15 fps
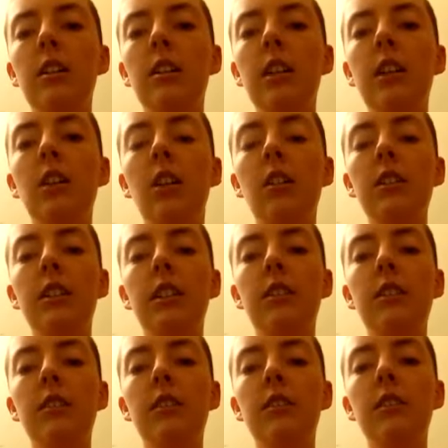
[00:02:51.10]
They called it
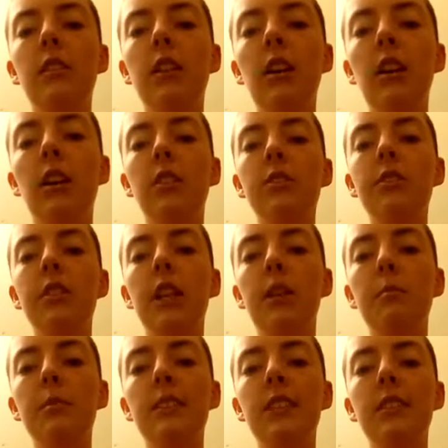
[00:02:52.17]
Uncle
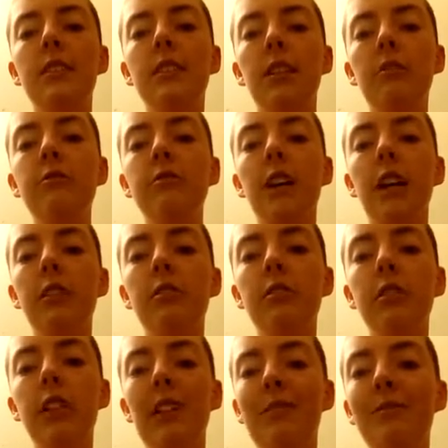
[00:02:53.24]
Sam's Snuff
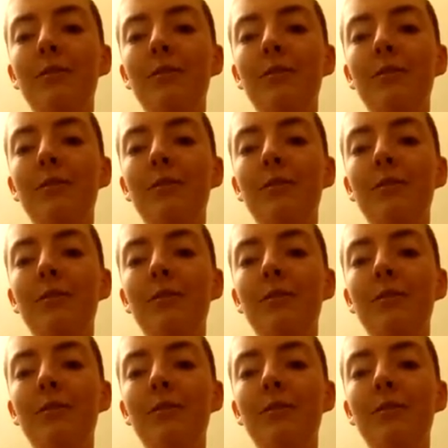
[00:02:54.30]
Factory